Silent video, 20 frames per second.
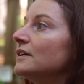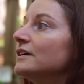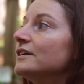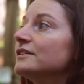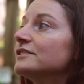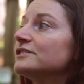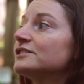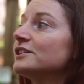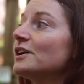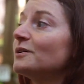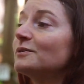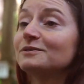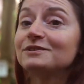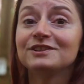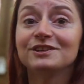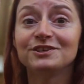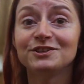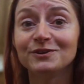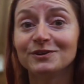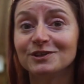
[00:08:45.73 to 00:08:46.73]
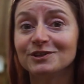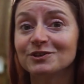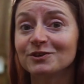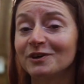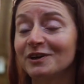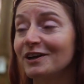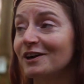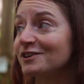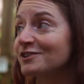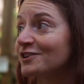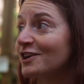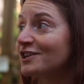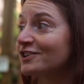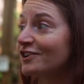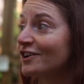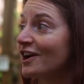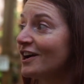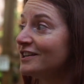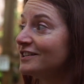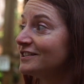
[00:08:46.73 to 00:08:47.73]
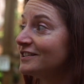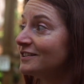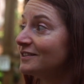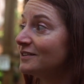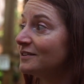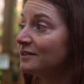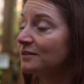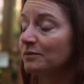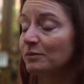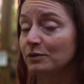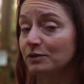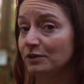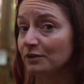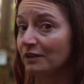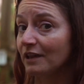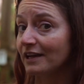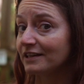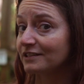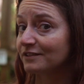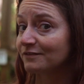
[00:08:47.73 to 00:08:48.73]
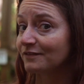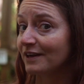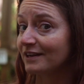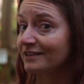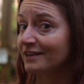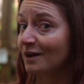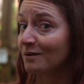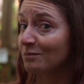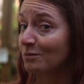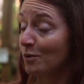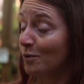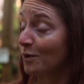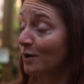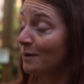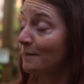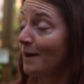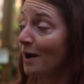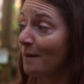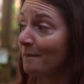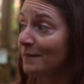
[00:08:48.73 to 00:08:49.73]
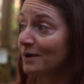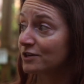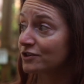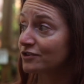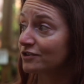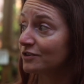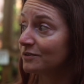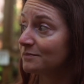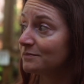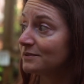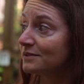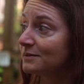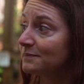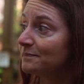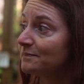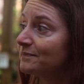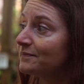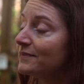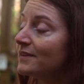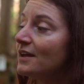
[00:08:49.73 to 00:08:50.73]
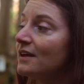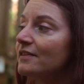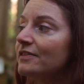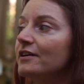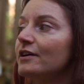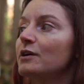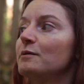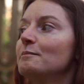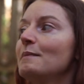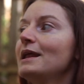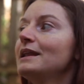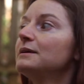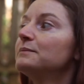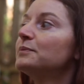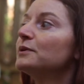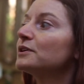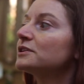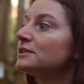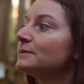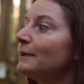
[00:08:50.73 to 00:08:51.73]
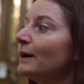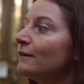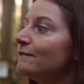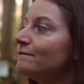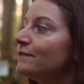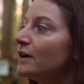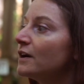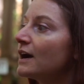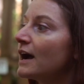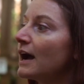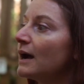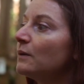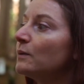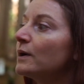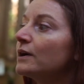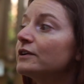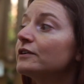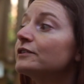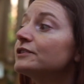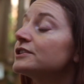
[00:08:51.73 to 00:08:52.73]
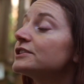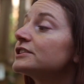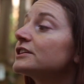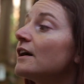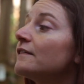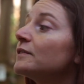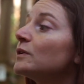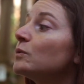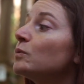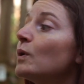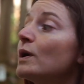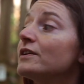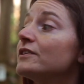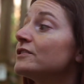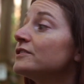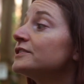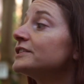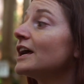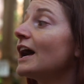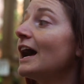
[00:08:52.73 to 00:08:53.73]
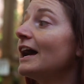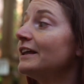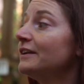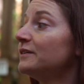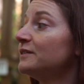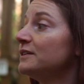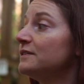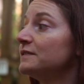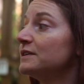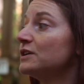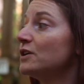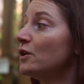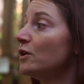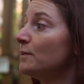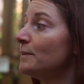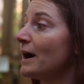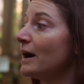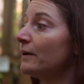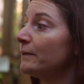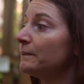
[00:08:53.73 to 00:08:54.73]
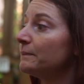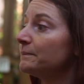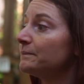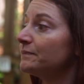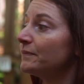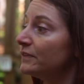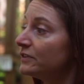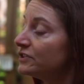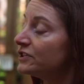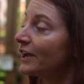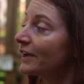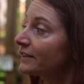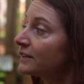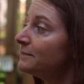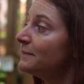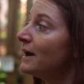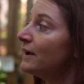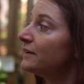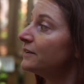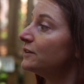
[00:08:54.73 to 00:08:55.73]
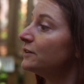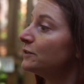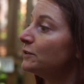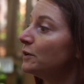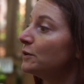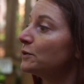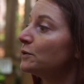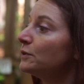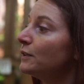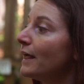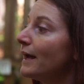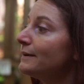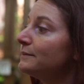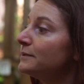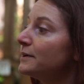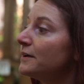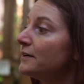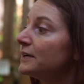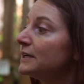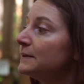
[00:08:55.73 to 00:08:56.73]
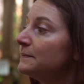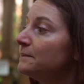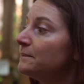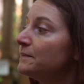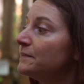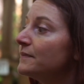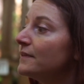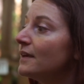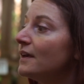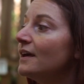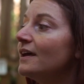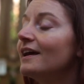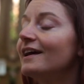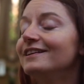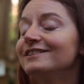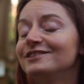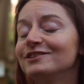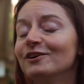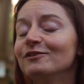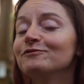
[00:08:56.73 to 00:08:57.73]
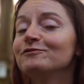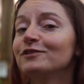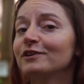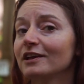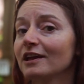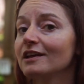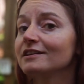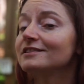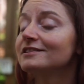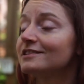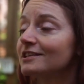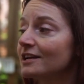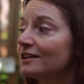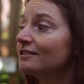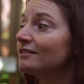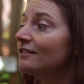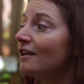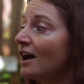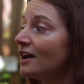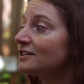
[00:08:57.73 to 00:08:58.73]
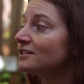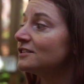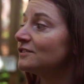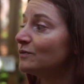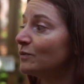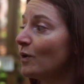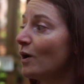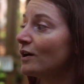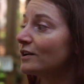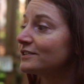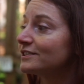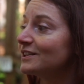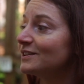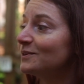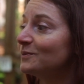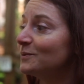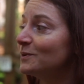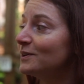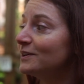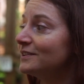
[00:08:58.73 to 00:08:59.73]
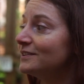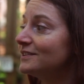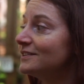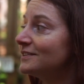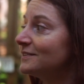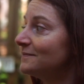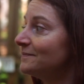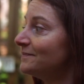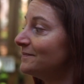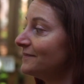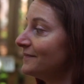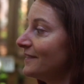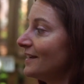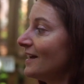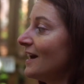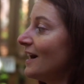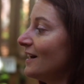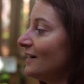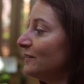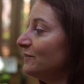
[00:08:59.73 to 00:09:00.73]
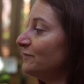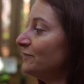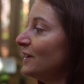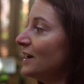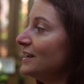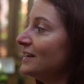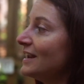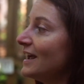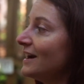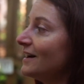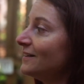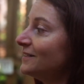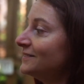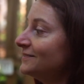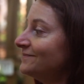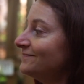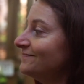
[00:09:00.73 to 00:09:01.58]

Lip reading: So, did you enjoy our treasure hunt? Would you like to find out more about mushrooms? There are many books about fungi where you'll discover wonders I don't even know about. Check them out at your local library. And don't forget to take lots of walks in the woods. Have fun now.